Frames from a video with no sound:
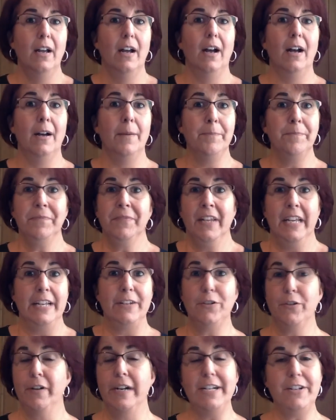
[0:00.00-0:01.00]
um,
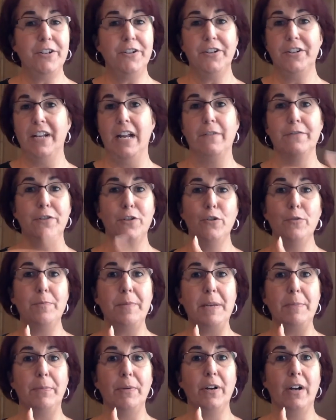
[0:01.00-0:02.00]
it's great to just have two
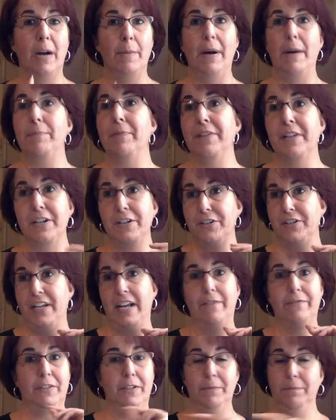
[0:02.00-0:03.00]
people come up and they just
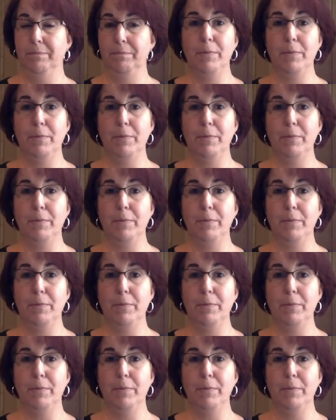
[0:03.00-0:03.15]
have to,